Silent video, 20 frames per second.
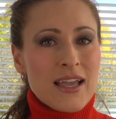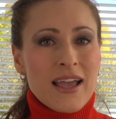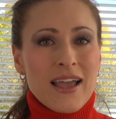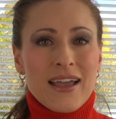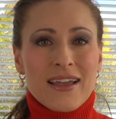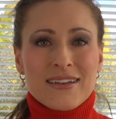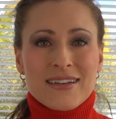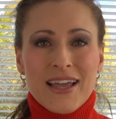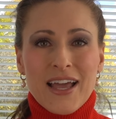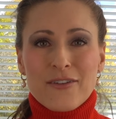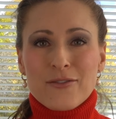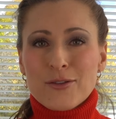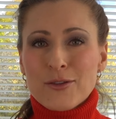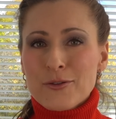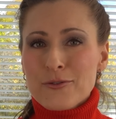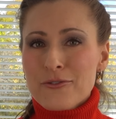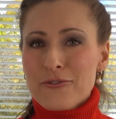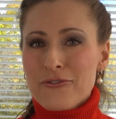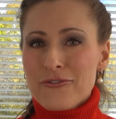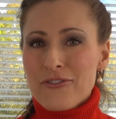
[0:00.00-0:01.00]
and have a
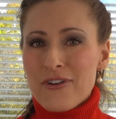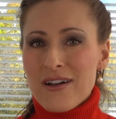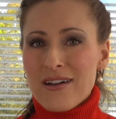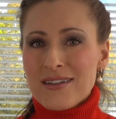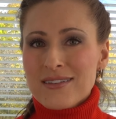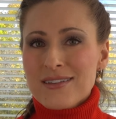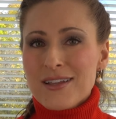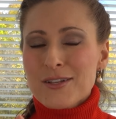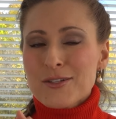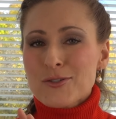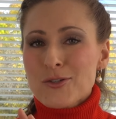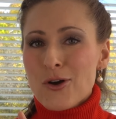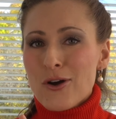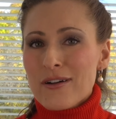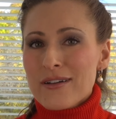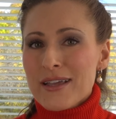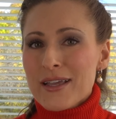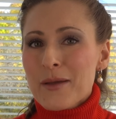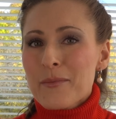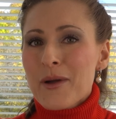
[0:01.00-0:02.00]
little fun
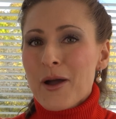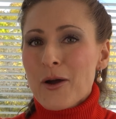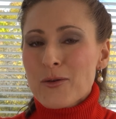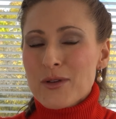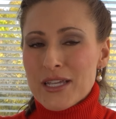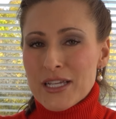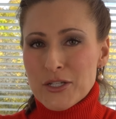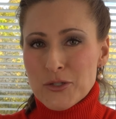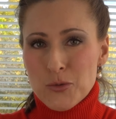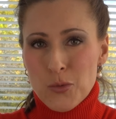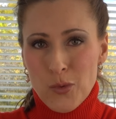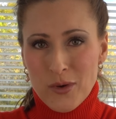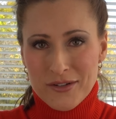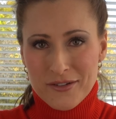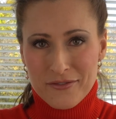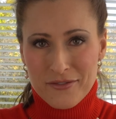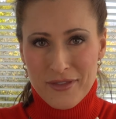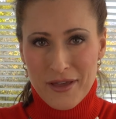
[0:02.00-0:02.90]
talking about each one of